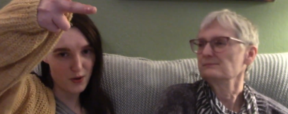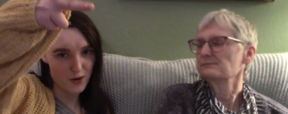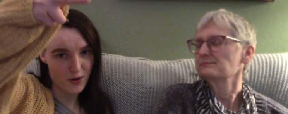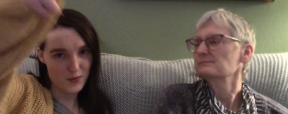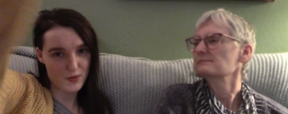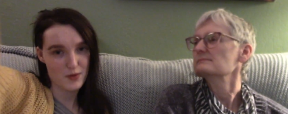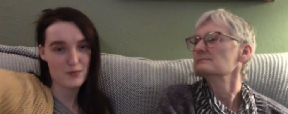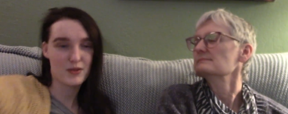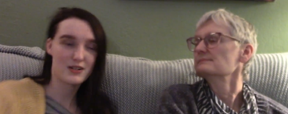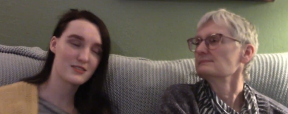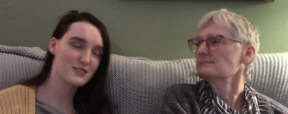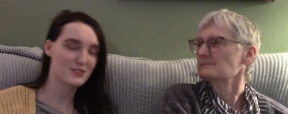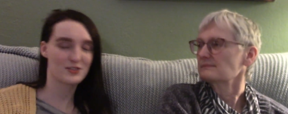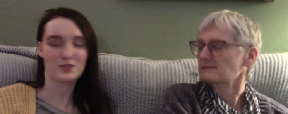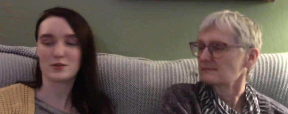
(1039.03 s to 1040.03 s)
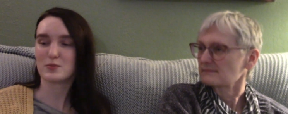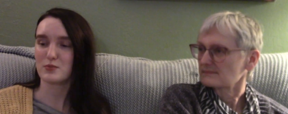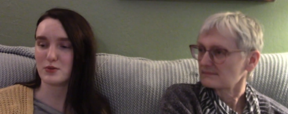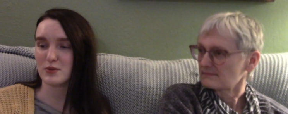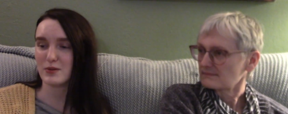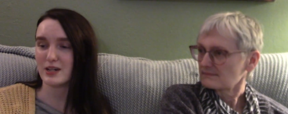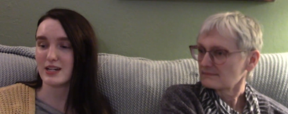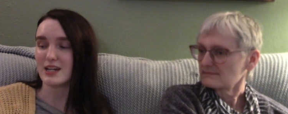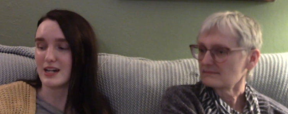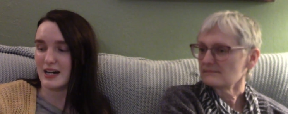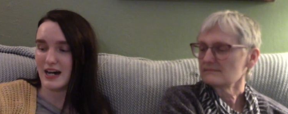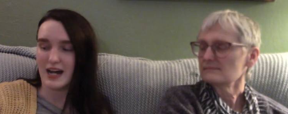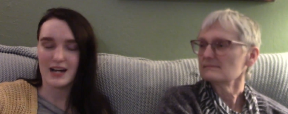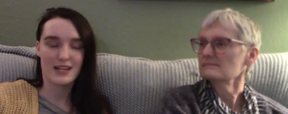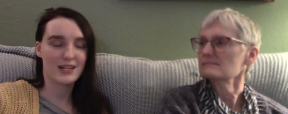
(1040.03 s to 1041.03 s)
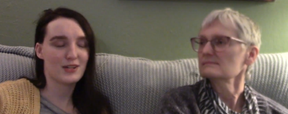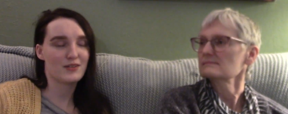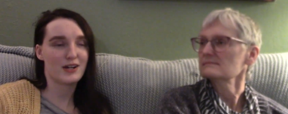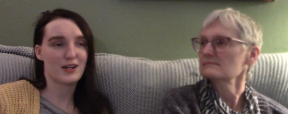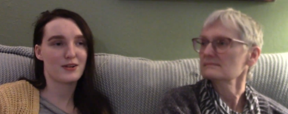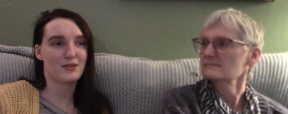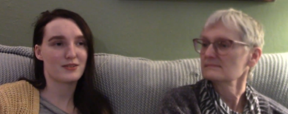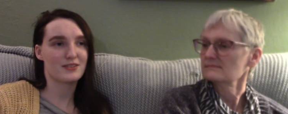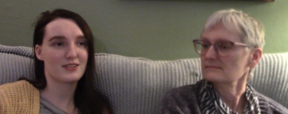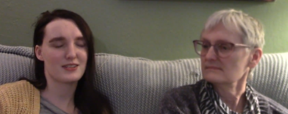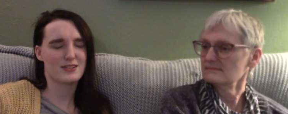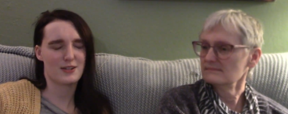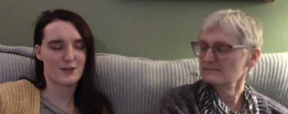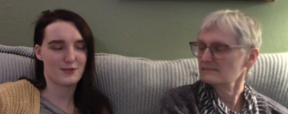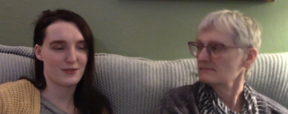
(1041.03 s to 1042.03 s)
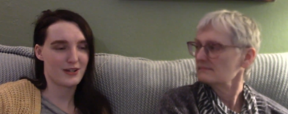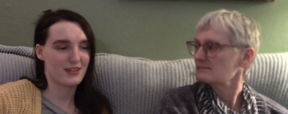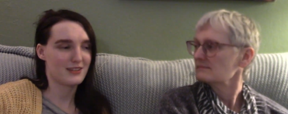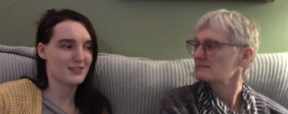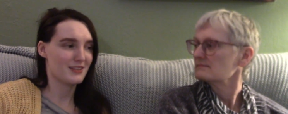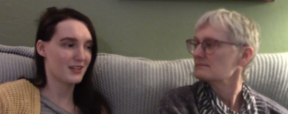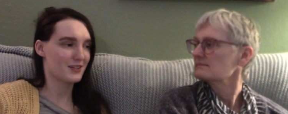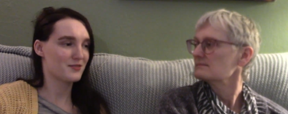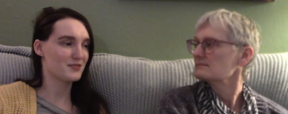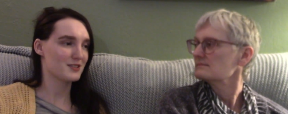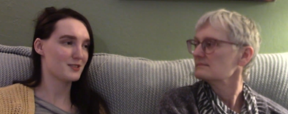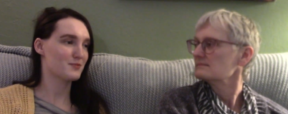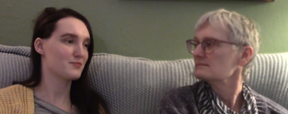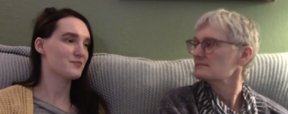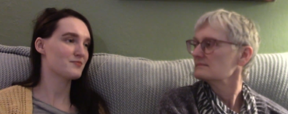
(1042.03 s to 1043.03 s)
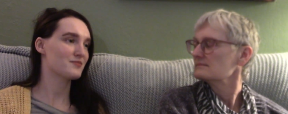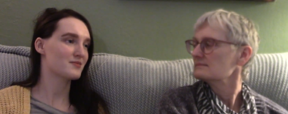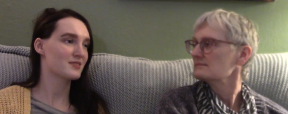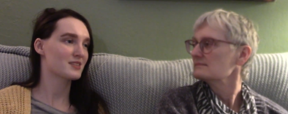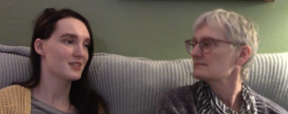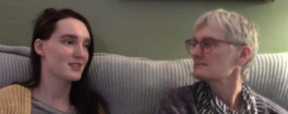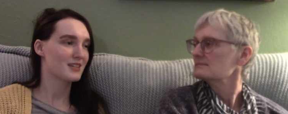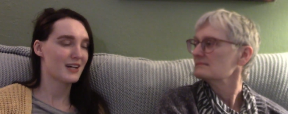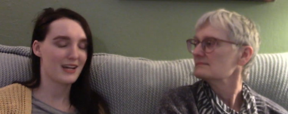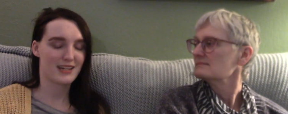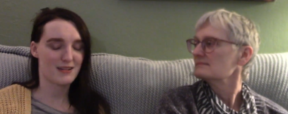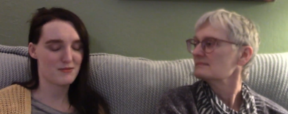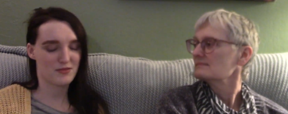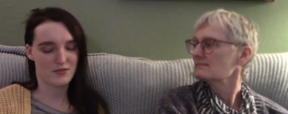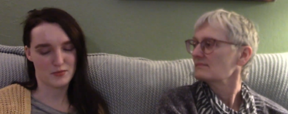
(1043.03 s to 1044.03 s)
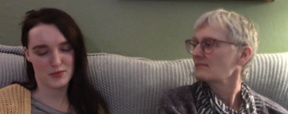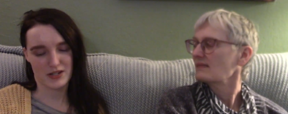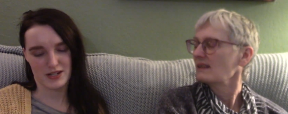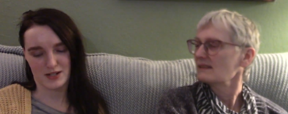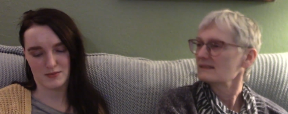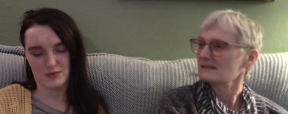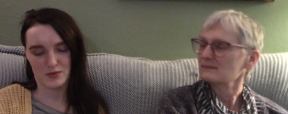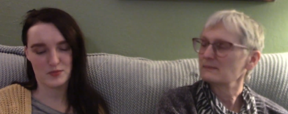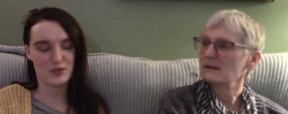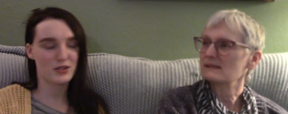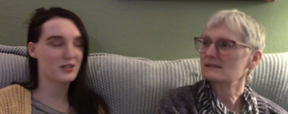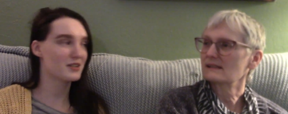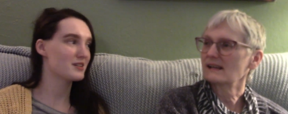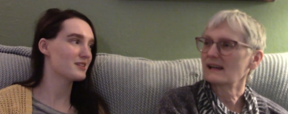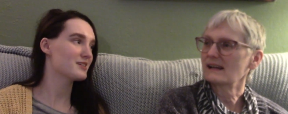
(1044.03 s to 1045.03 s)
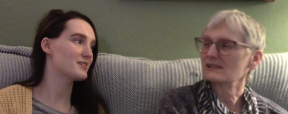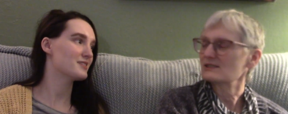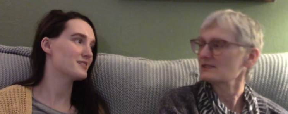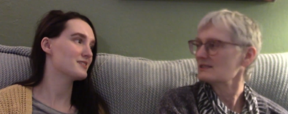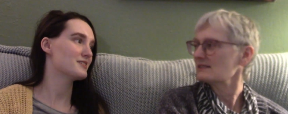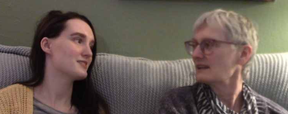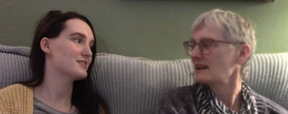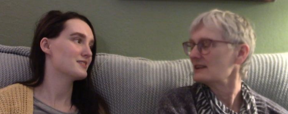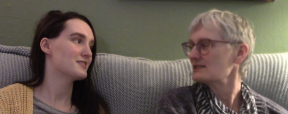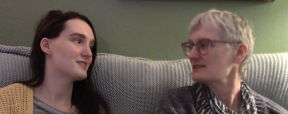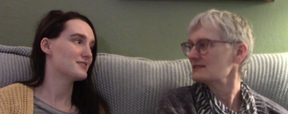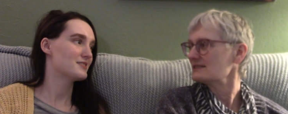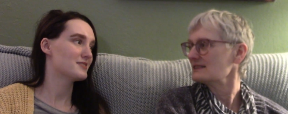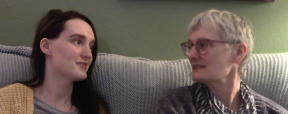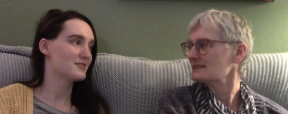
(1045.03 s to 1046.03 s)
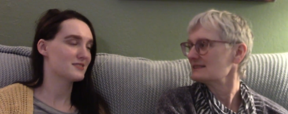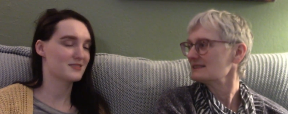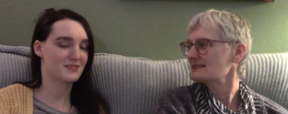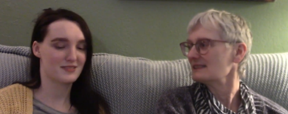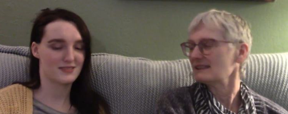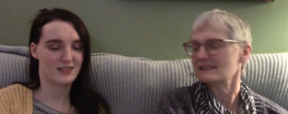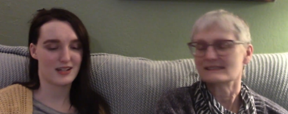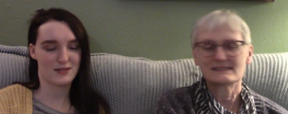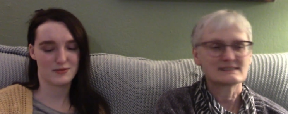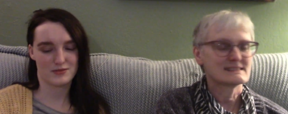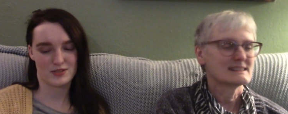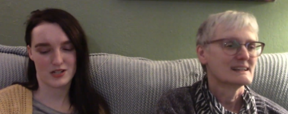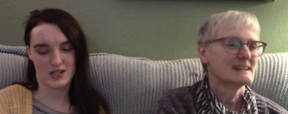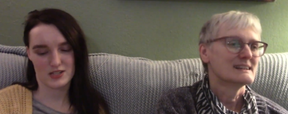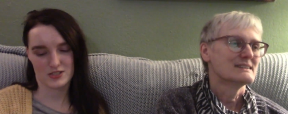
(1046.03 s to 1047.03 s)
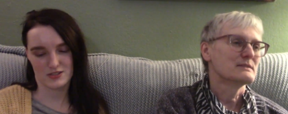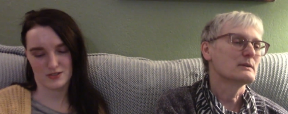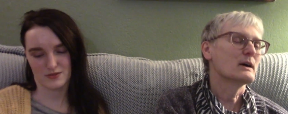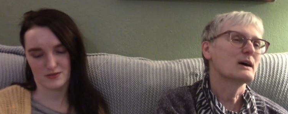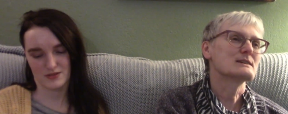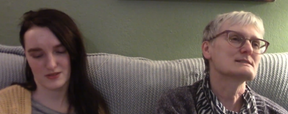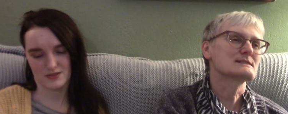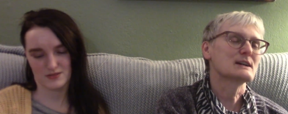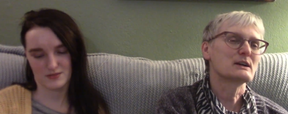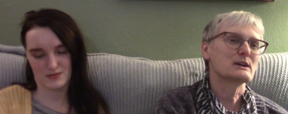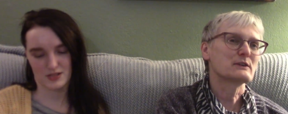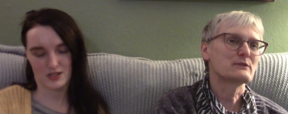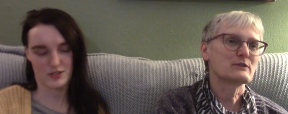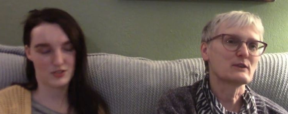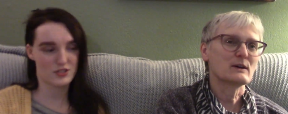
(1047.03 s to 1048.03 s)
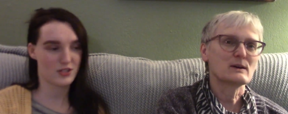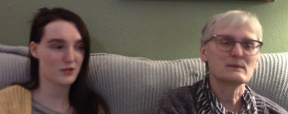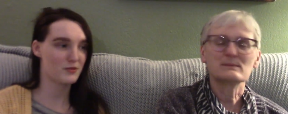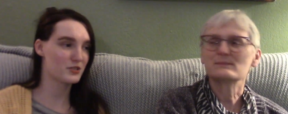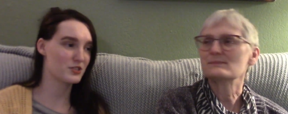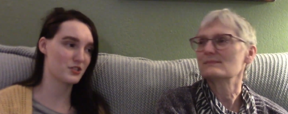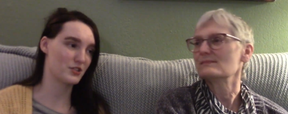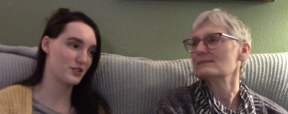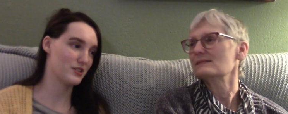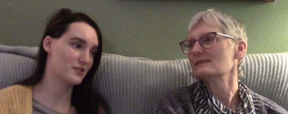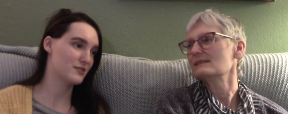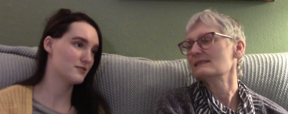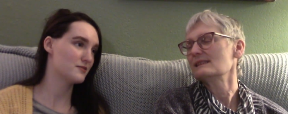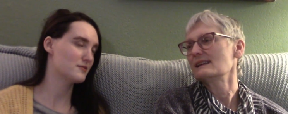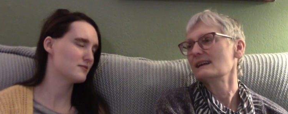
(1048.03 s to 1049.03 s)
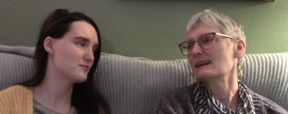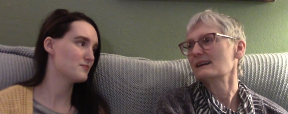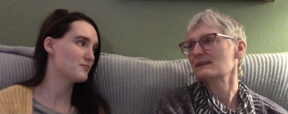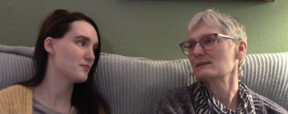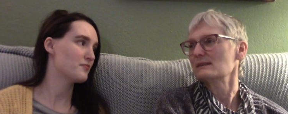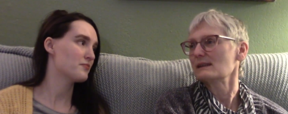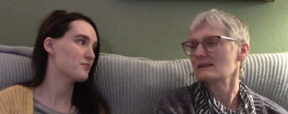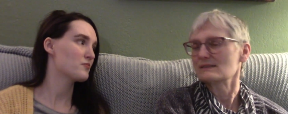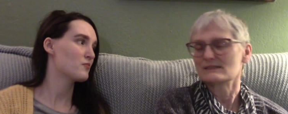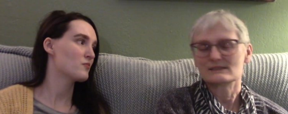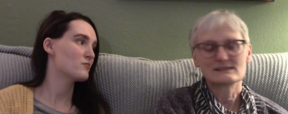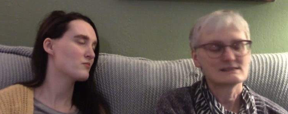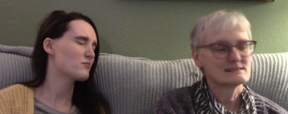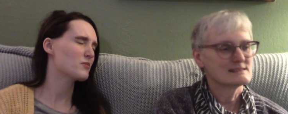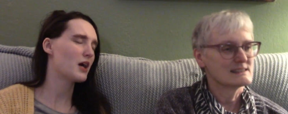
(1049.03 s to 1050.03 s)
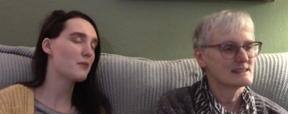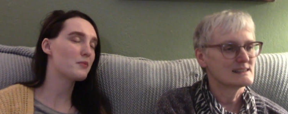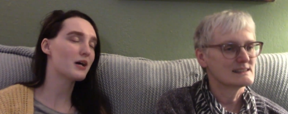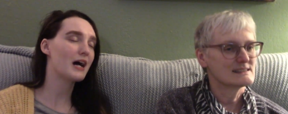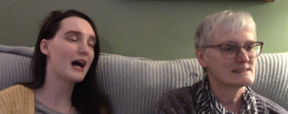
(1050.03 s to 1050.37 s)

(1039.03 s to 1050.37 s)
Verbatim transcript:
Speaker 1: well, Monsignor Pruitt. I love how the note Riley left him. I can't remember verbatim,
Speaker 2: but basically ashes to ashes, dust to dust. I
Speaker 1: mean, I shall, we all started we all from shall return.
Speaker 2: Yeah, or whatever.
Speaker 1: Yeah. But